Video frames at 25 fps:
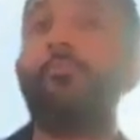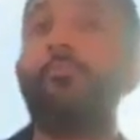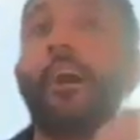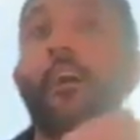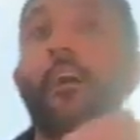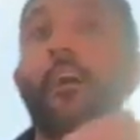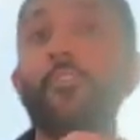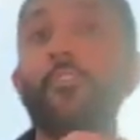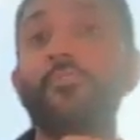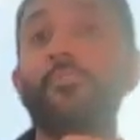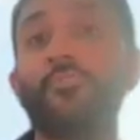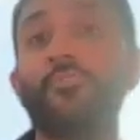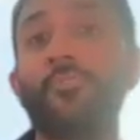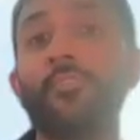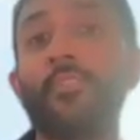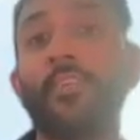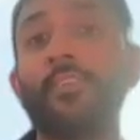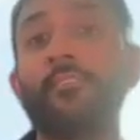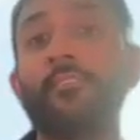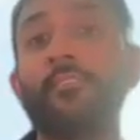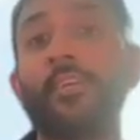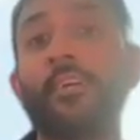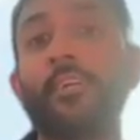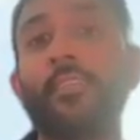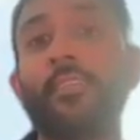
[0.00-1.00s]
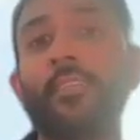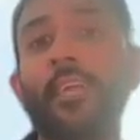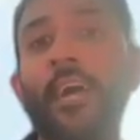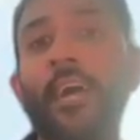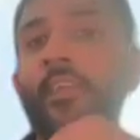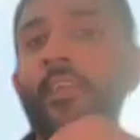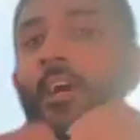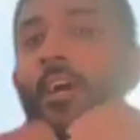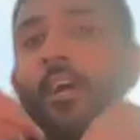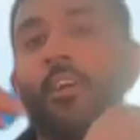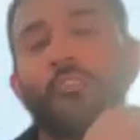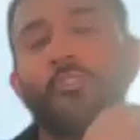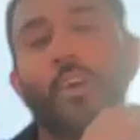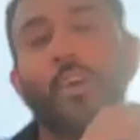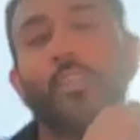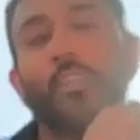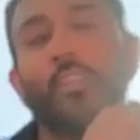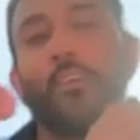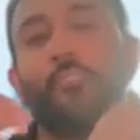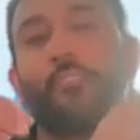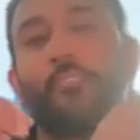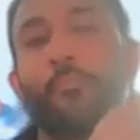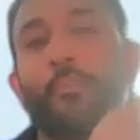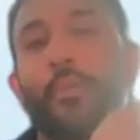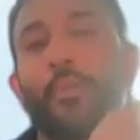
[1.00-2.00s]
values and things like that. So I'd
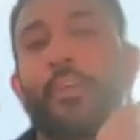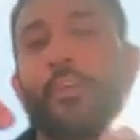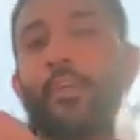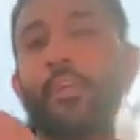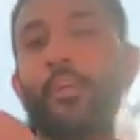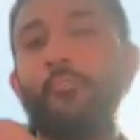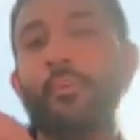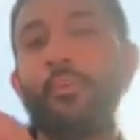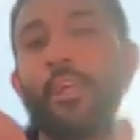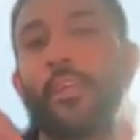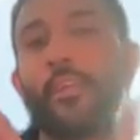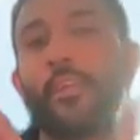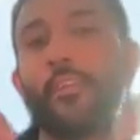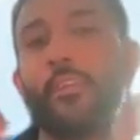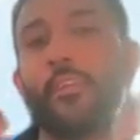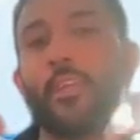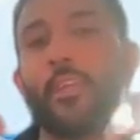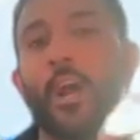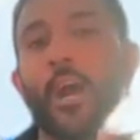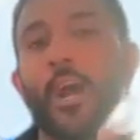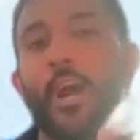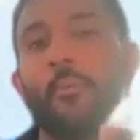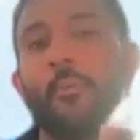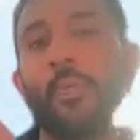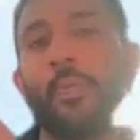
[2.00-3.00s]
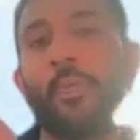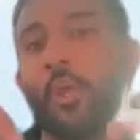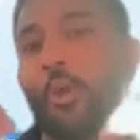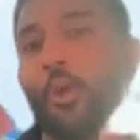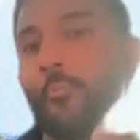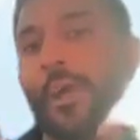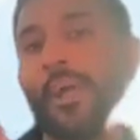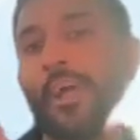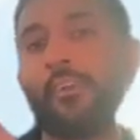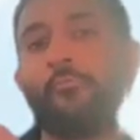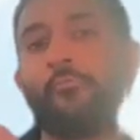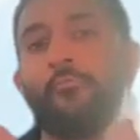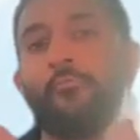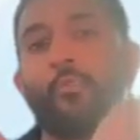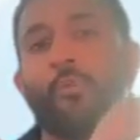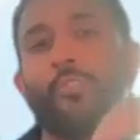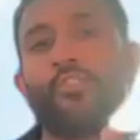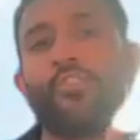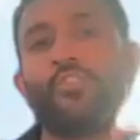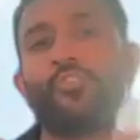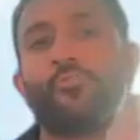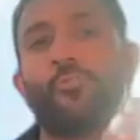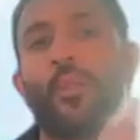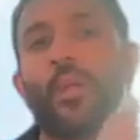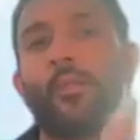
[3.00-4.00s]
love to pick your brain and go back and forth
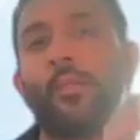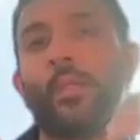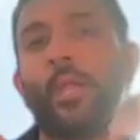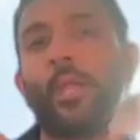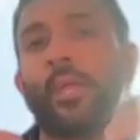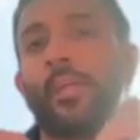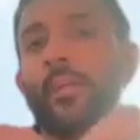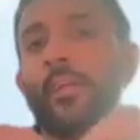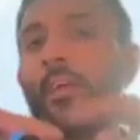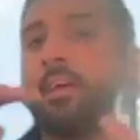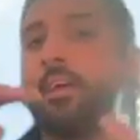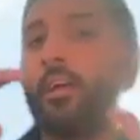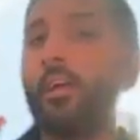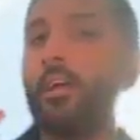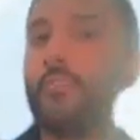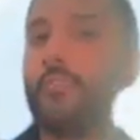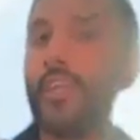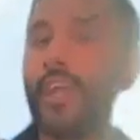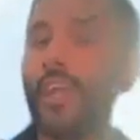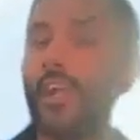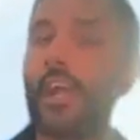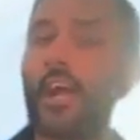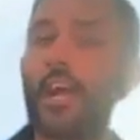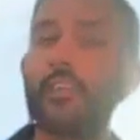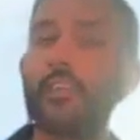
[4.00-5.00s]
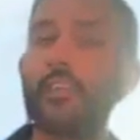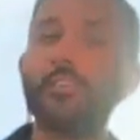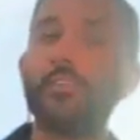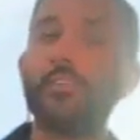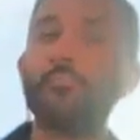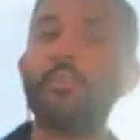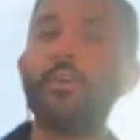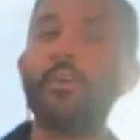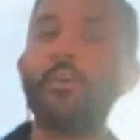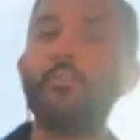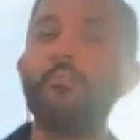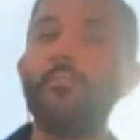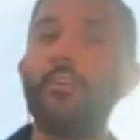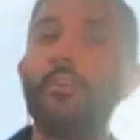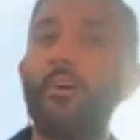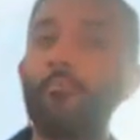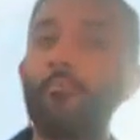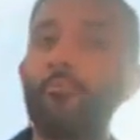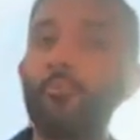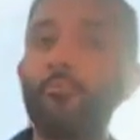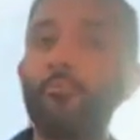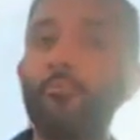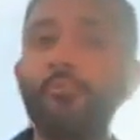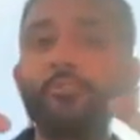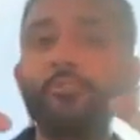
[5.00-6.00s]
just around like that concept of
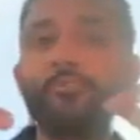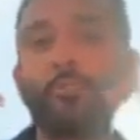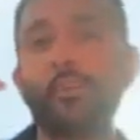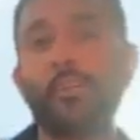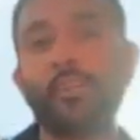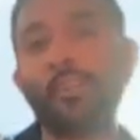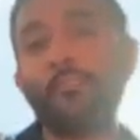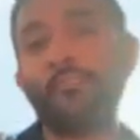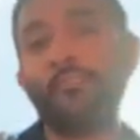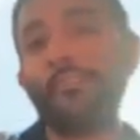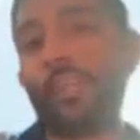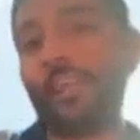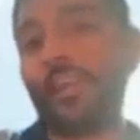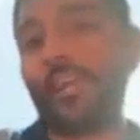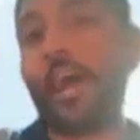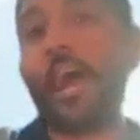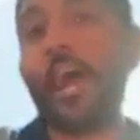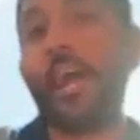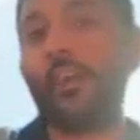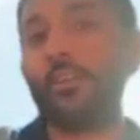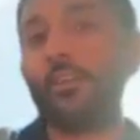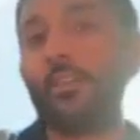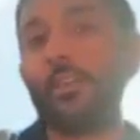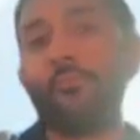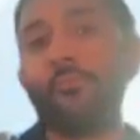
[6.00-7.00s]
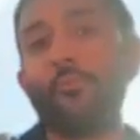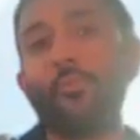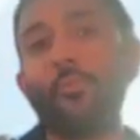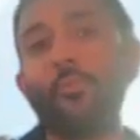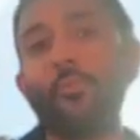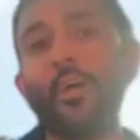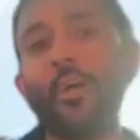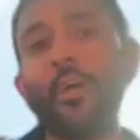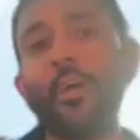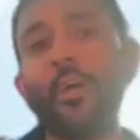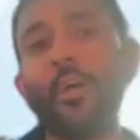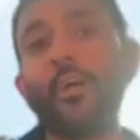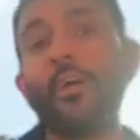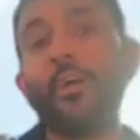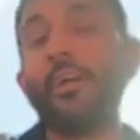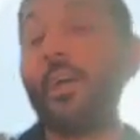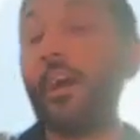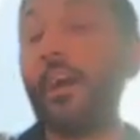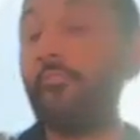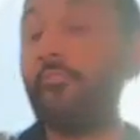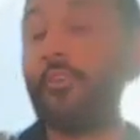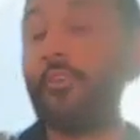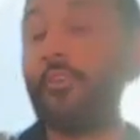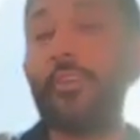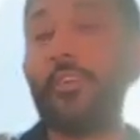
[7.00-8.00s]
approvals, but even at a higher level,
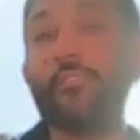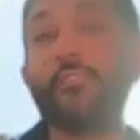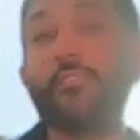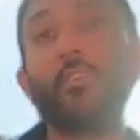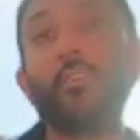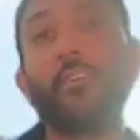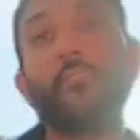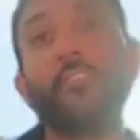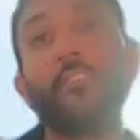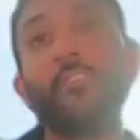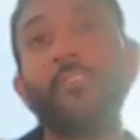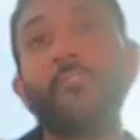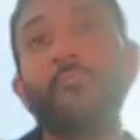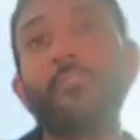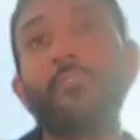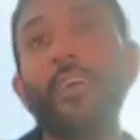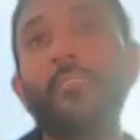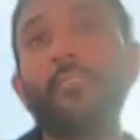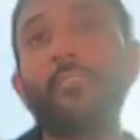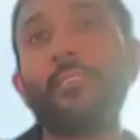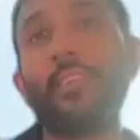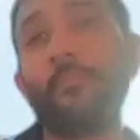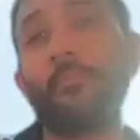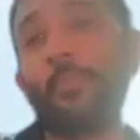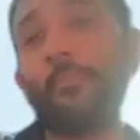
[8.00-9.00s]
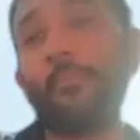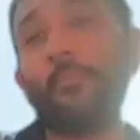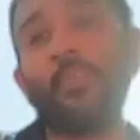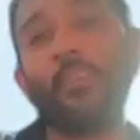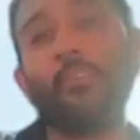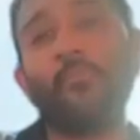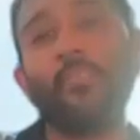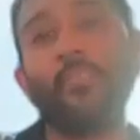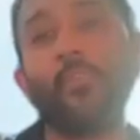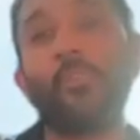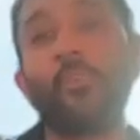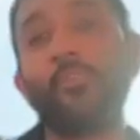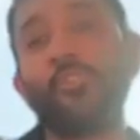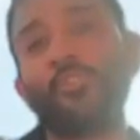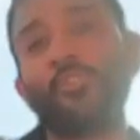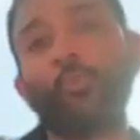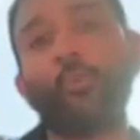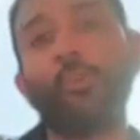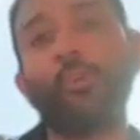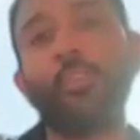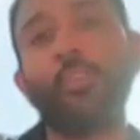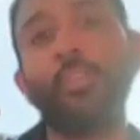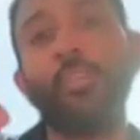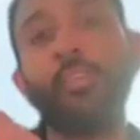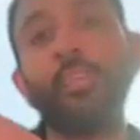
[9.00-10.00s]
governance of these events, and maybe even
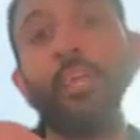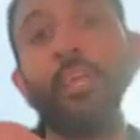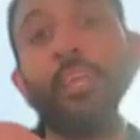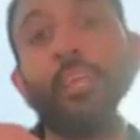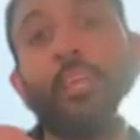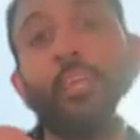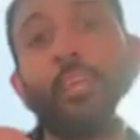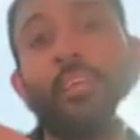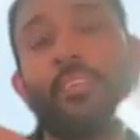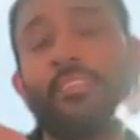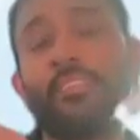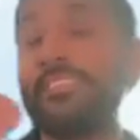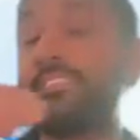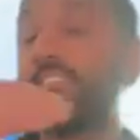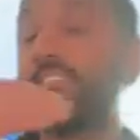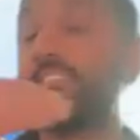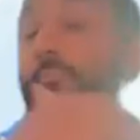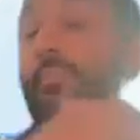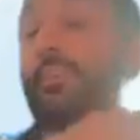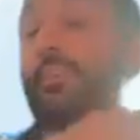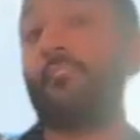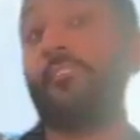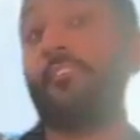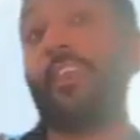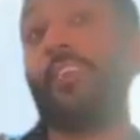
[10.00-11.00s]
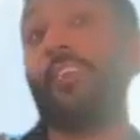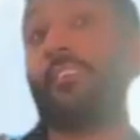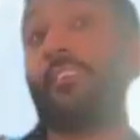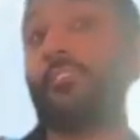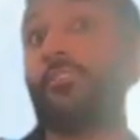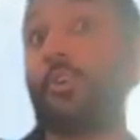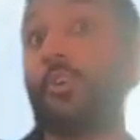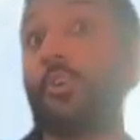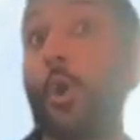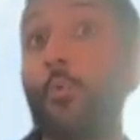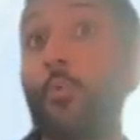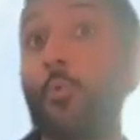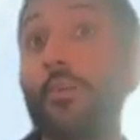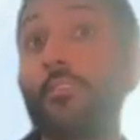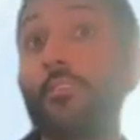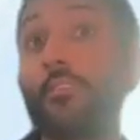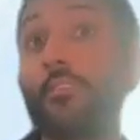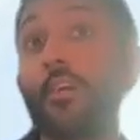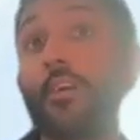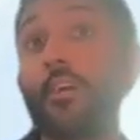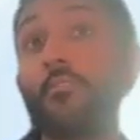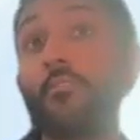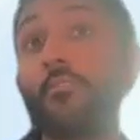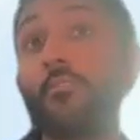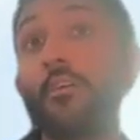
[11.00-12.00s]
historically, like, is this something FedEx has always
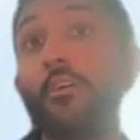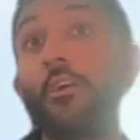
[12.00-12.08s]
done?